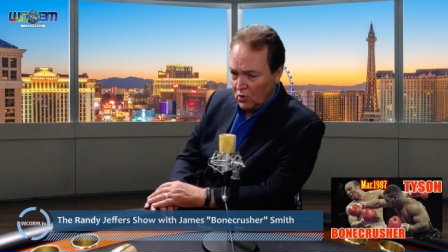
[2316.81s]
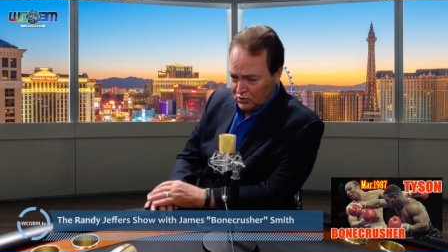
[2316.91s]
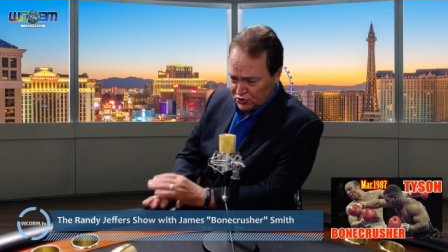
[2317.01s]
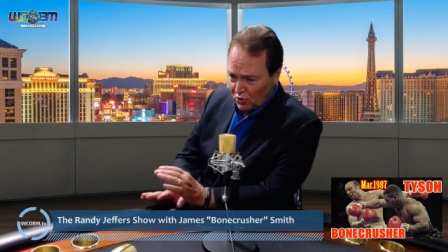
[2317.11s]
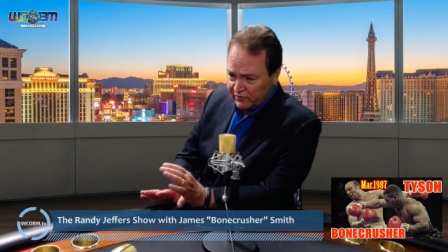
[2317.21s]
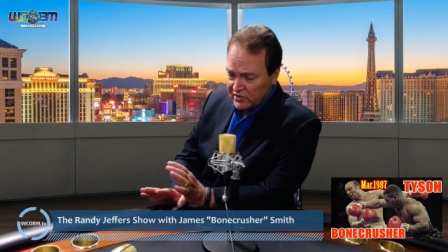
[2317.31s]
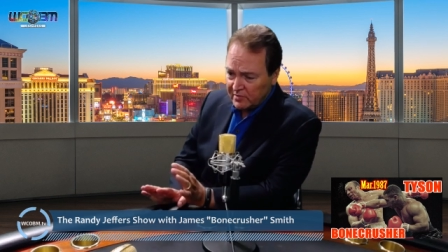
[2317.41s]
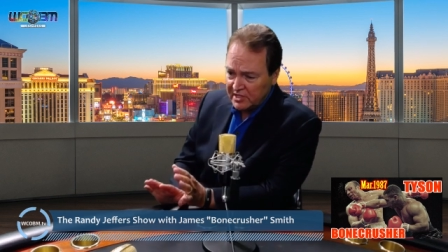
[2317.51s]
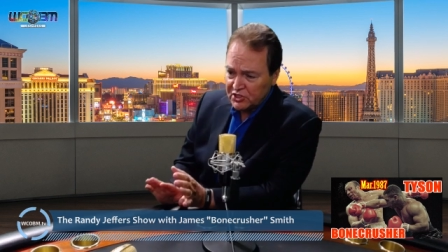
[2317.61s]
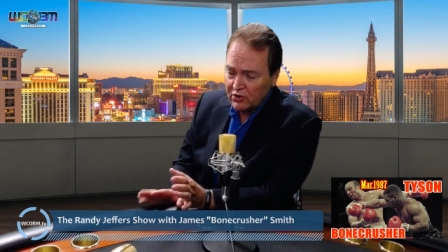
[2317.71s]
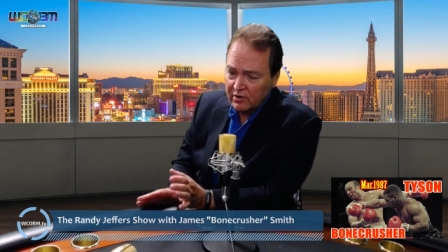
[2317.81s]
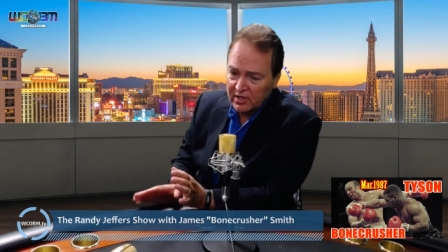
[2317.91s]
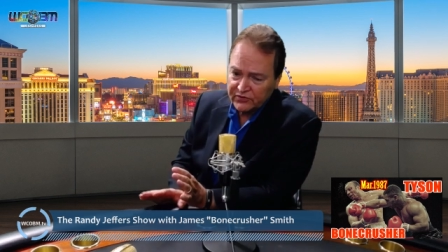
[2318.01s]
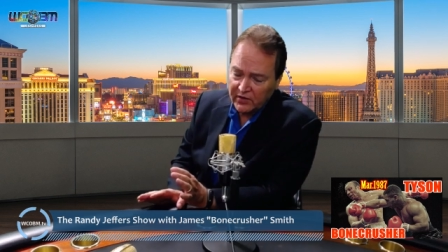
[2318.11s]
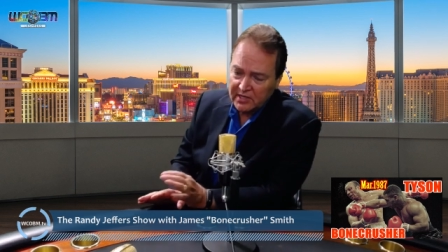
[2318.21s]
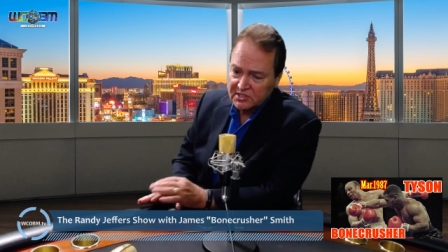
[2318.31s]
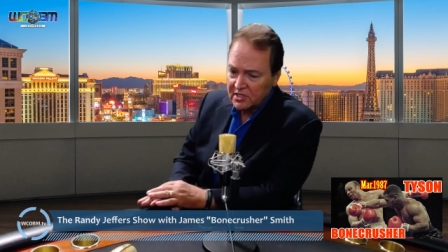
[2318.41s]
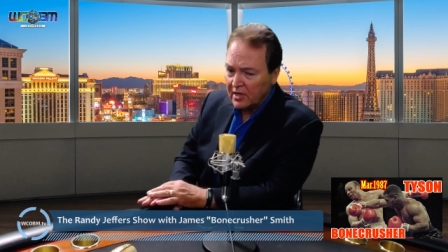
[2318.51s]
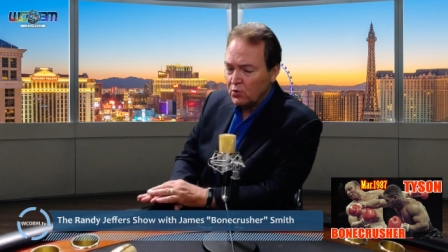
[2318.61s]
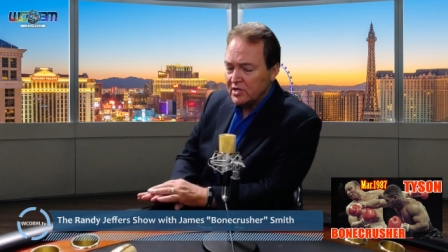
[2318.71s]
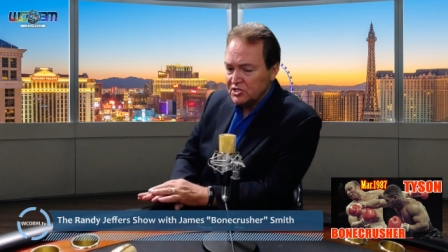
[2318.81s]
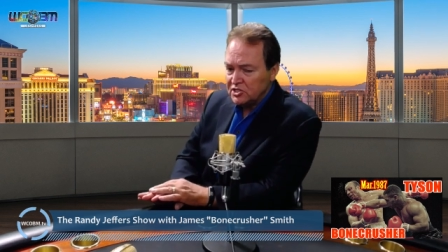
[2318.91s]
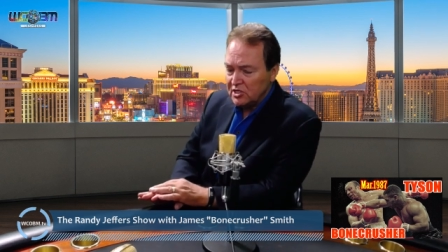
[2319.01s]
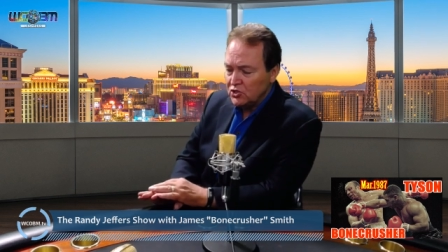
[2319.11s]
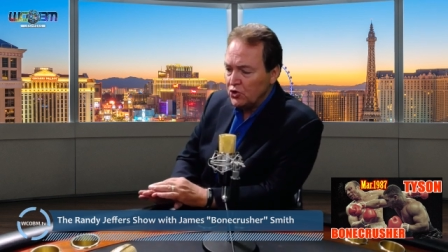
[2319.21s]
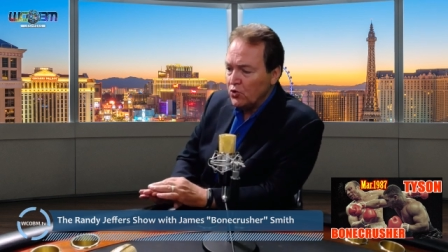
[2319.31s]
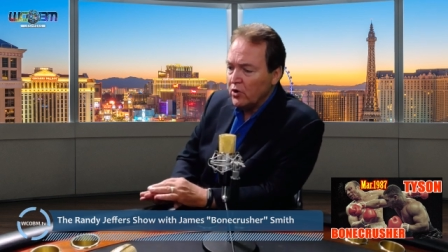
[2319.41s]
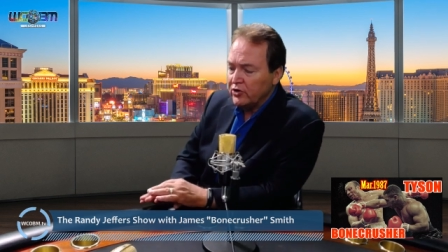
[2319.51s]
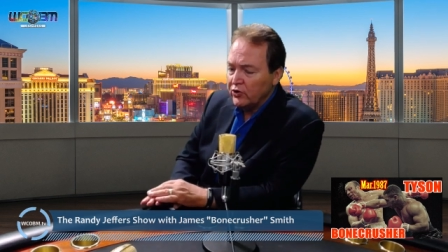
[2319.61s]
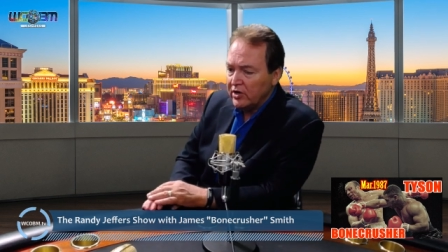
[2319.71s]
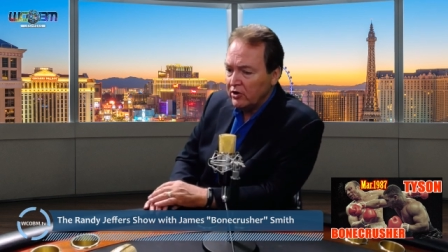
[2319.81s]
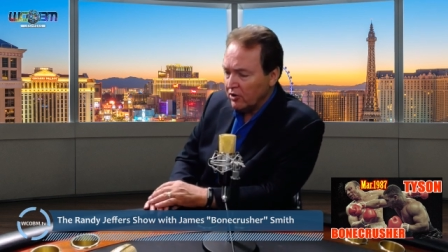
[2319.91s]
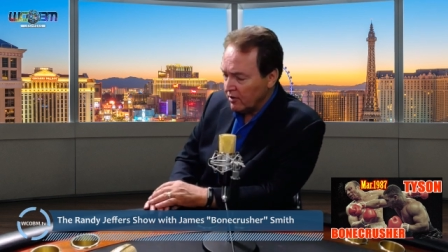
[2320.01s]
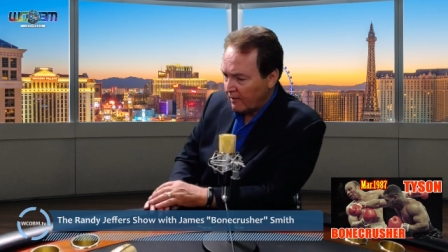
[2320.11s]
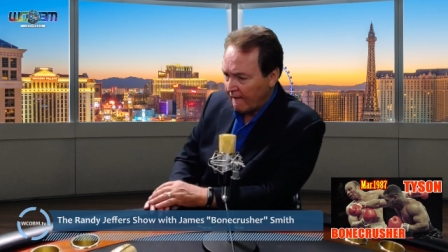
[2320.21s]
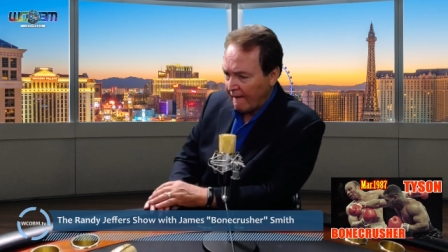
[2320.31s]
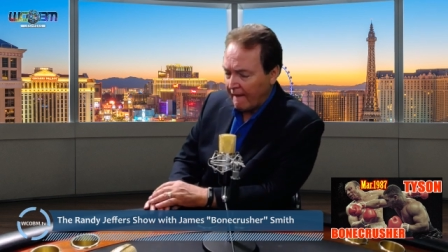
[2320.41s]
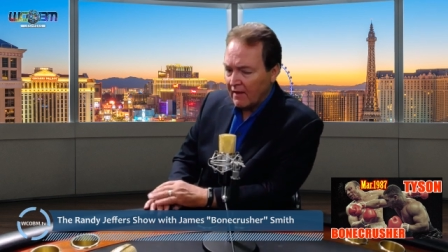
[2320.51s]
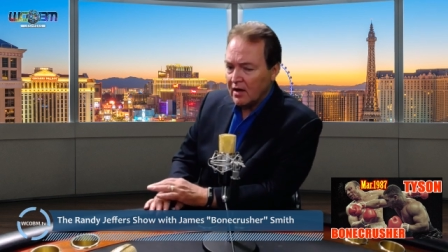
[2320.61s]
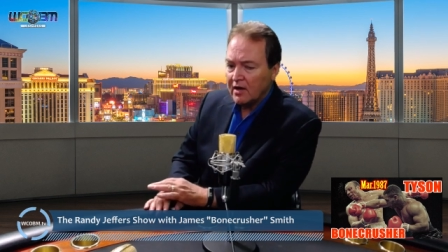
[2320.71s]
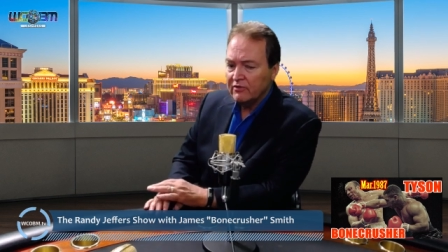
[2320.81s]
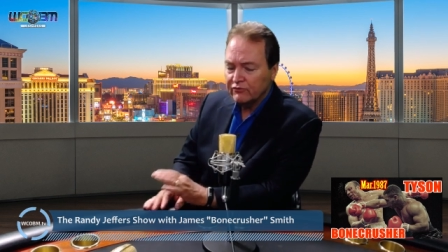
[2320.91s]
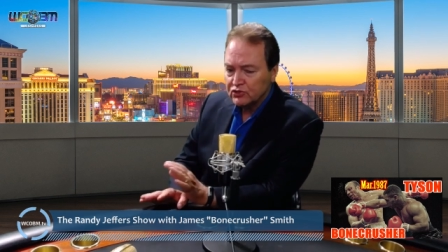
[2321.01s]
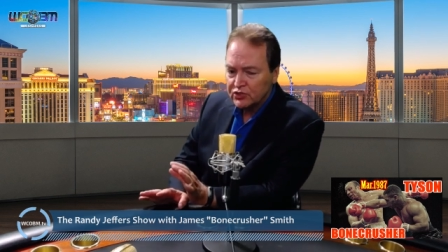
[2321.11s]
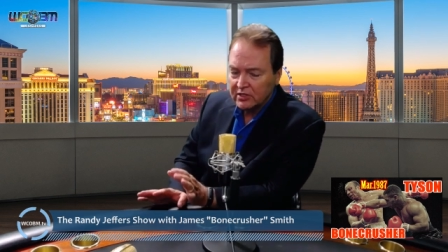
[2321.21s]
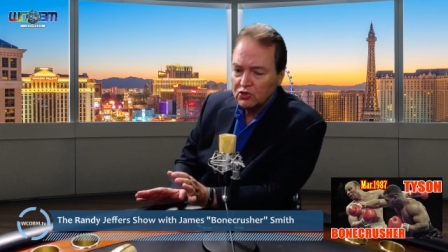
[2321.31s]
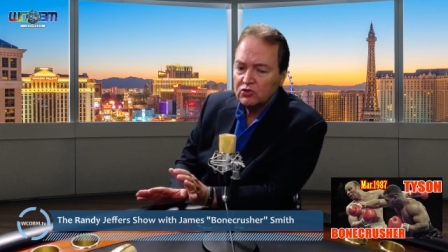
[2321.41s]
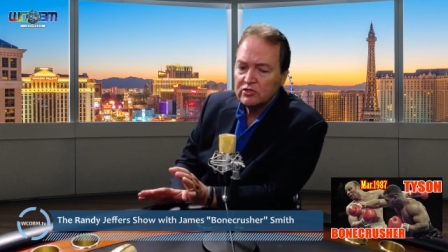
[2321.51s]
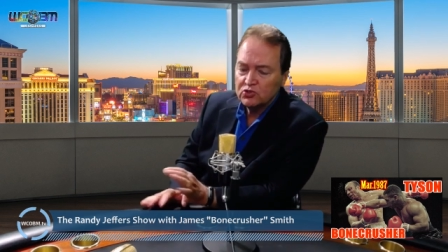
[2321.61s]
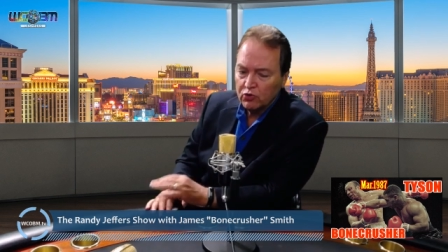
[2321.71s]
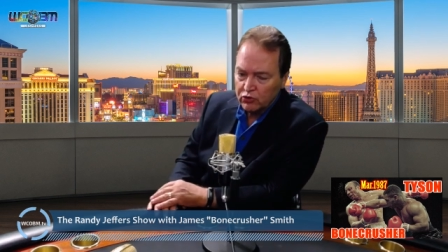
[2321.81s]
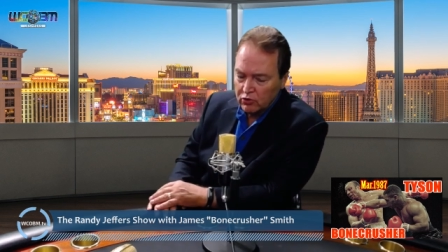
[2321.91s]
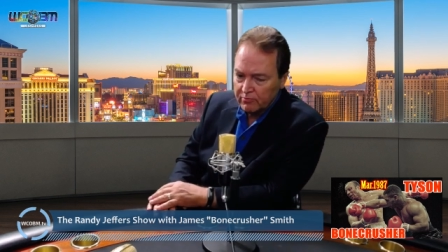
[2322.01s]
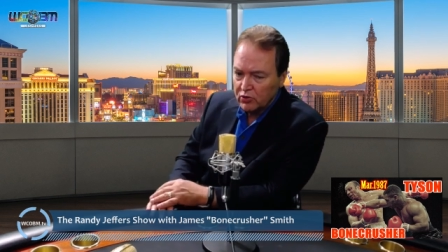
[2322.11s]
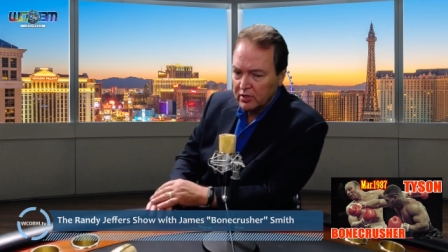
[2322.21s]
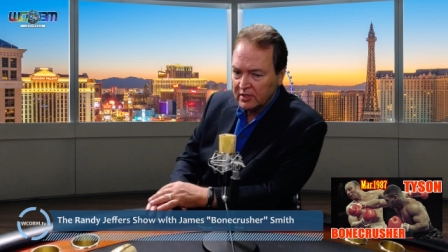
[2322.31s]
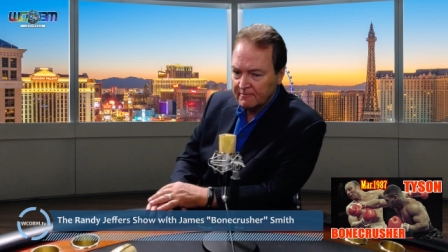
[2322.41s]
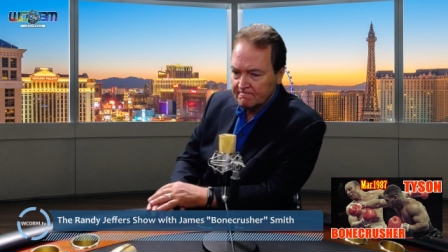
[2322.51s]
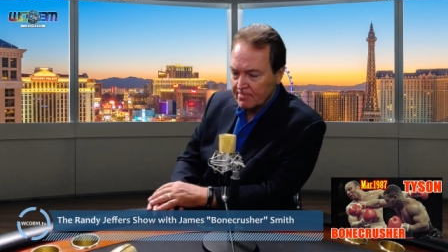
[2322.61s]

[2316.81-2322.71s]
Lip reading: So if somebody's here in Las Vegas and they want to see you while you're here, the first thing to do is order your book.